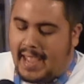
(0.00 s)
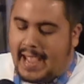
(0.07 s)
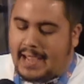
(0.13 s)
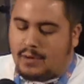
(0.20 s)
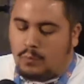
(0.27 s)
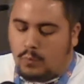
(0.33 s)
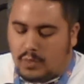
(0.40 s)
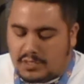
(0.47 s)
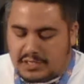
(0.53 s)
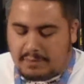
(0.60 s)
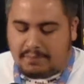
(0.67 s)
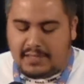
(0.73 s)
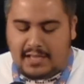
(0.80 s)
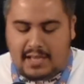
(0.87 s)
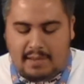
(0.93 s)
and
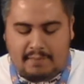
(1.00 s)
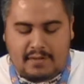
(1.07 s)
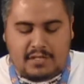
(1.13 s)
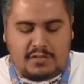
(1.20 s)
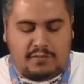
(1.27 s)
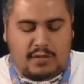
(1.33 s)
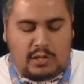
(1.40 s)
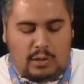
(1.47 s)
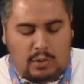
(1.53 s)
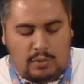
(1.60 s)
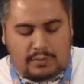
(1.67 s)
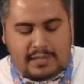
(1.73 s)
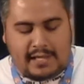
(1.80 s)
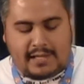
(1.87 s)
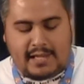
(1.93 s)
worshipped the image of
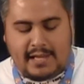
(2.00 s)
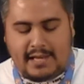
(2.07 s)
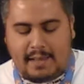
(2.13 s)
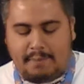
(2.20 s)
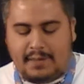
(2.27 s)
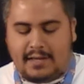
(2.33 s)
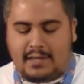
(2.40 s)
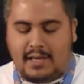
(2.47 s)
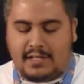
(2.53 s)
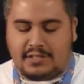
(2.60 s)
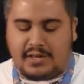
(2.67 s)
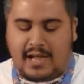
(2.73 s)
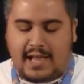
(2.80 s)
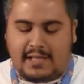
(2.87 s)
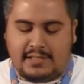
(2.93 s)
gold that King
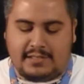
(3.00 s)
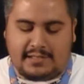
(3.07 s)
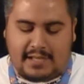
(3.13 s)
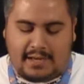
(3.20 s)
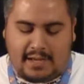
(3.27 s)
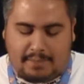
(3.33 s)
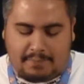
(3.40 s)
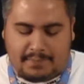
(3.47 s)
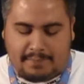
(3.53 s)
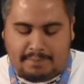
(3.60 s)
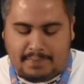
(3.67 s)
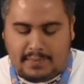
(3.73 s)
Nebuchadnezzar had set up.